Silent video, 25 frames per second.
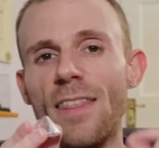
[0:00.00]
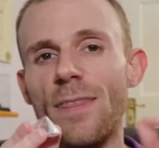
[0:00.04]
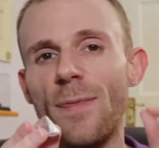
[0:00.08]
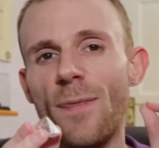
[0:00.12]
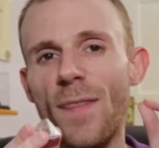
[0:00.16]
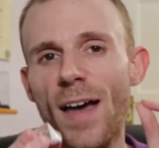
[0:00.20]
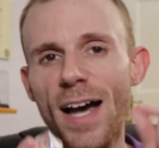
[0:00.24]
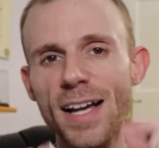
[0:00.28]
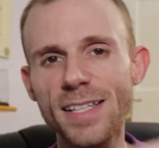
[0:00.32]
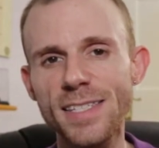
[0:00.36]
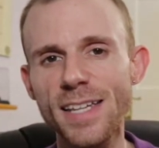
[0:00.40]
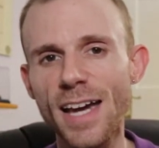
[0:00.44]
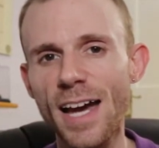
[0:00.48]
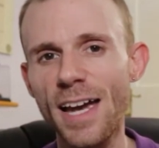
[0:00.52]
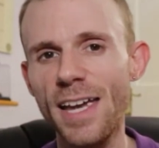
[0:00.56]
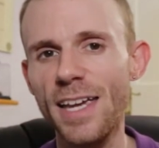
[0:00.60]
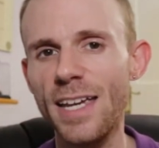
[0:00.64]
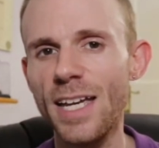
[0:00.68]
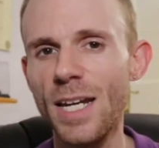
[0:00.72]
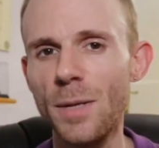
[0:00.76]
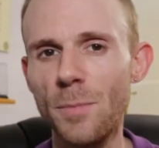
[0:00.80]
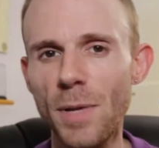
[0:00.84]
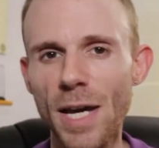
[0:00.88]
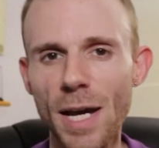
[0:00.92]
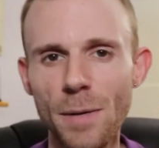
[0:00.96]
That's how you're
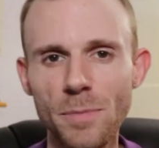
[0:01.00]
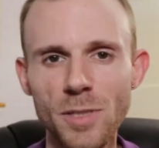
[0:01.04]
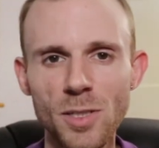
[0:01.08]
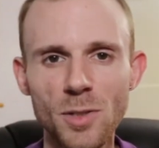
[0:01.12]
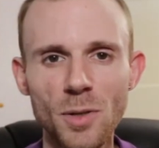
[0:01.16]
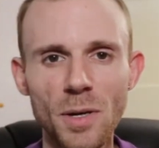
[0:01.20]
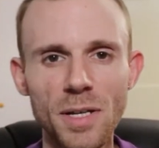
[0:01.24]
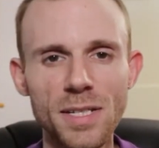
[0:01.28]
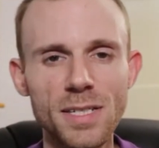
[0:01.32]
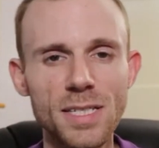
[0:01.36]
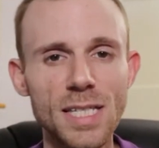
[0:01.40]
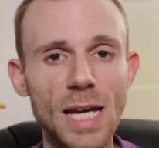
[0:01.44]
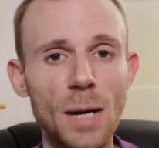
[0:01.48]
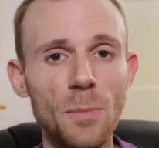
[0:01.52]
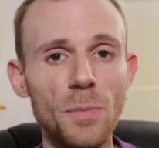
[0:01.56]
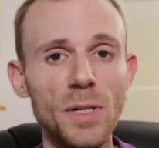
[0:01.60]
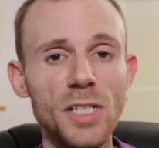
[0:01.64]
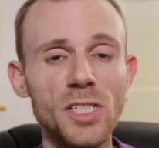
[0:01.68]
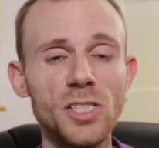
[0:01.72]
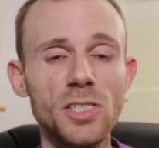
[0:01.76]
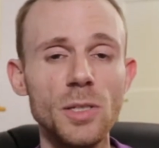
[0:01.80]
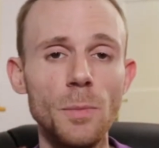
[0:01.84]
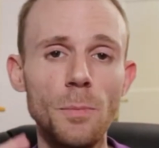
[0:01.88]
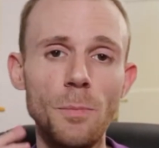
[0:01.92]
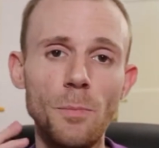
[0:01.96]
going to be able to
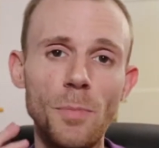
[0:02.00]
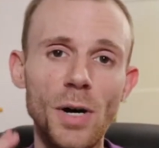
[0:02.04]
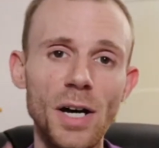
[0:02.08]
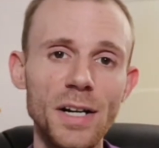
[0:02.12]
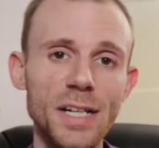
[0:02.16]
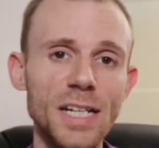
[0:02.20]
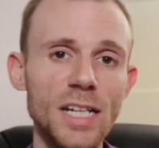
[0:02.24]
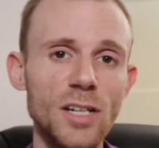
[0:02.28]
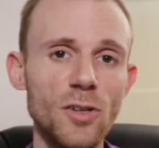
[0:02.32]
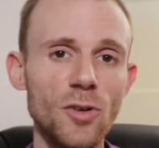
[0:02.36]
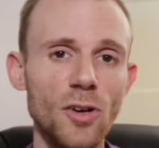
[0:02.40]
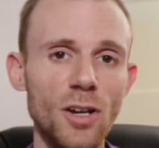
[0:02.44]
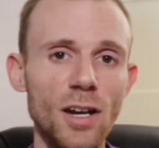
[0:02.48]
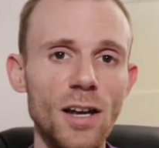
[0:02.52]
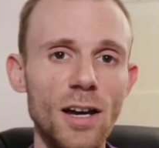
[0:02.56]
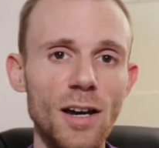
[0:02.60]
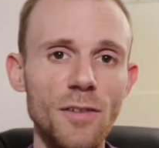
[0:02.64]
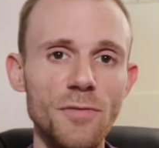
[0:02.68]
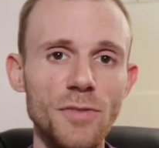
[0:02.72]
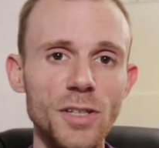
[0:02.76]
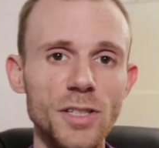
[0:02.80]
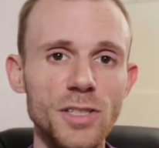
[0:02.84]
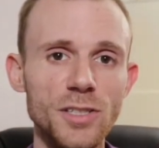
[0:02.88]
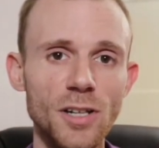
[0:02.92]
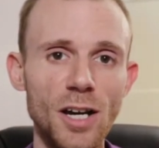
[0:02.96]
establish the body colour
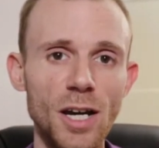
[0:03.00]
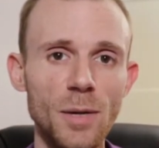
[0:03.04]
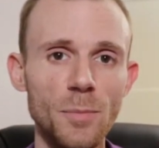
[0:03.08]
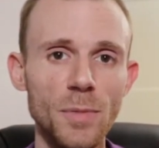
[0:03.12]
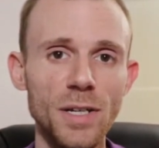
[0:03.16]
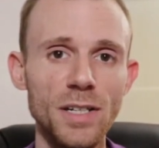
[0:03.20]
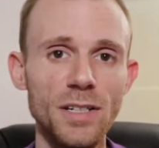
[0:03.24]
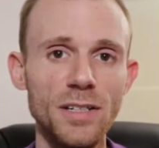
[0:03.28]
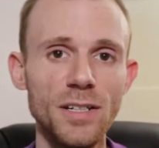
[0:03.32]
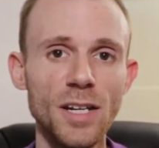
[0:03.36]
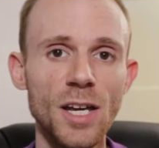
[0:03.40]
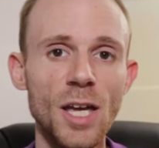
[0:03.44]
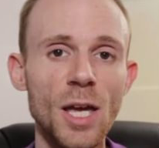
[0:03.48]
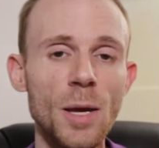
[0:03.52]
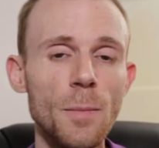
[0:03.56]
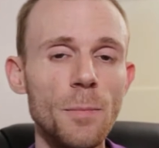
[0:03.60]
of the diamond,